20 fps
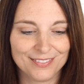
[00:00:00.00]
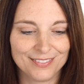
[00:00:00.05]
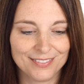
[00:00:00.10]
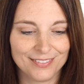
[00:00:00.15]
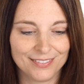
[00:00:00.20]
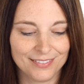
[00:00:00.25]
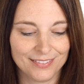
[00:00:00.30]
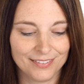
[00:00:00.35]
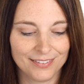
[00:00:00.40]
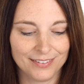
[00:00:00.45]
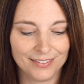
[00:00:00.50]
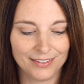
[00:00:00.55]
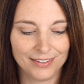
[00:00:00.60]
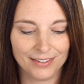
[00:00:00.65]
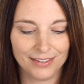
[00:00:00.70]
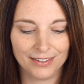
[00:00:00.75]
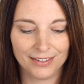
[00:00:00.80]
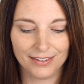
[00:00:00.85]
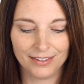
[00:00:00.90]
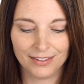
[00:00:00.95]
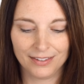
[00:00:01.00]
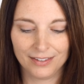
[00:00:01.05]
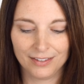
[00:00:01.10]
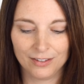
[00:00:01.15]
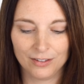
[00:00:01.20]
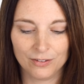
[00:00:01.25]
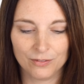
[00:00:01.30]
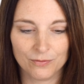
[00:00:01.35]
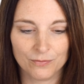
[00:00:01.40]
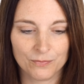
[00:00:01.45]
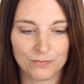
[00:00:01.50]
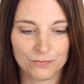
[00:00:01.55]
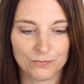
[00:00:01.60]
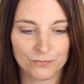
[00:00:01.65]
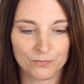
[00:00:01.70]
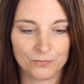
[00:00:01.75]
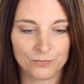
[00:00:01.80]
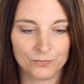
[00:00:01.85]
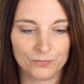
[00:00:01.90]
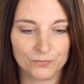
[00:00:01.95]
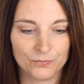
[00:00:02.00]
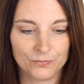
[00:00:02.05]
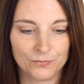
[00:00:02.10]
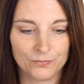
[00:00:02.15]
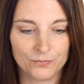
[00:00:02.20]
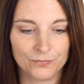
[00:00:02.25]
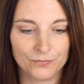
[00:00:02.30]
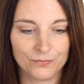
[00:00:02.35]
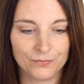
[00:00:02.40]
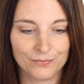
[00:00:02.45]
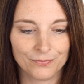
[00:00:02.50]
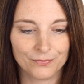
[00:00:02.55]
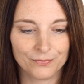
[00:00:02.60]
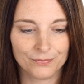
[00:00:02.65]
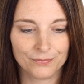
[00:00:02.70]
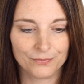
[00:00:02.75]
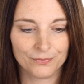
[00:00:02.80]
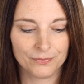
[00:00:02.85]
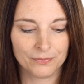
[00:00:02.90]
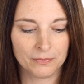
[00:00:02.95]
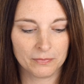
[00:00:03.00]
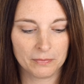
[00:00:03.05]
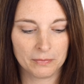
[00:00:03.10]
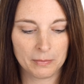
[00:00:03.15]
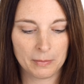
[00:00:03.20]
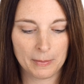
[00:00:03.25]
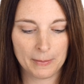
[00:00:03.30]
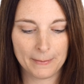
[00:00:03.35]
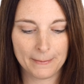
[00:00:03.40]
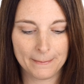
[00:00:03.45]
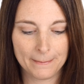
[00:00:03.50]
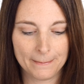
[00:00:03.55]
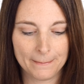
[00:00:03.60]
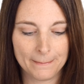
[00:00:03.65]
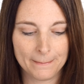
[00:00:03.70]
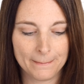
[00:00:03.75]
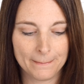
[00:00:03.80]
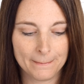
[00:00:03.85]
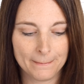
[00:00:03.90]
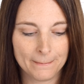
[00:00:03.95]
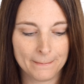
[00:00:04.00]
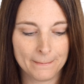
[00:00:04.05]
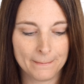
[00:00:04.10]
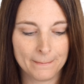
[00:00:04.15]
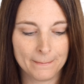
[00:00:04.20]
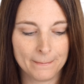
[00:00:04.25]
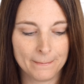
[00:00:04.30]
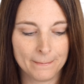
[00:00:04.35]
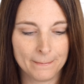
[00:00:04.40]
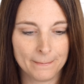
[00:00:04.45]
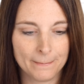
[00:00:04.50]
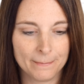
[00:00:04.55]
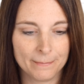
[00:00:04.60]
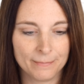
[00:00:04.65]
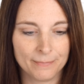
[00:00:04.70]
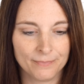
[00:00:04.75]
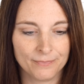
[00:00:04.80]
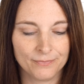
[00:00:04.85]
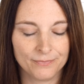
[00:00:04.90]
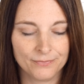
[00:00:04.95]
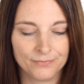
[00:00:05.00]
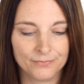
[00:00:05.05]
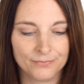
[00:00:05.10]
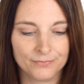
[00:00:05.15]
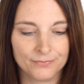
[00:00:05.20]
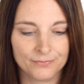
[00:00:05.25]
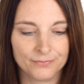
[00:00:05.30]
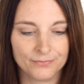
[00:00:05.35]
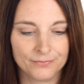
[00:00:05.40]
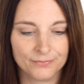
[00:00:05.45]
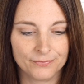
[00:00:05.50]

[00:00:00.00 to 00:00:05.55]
No one is speaking in this clip.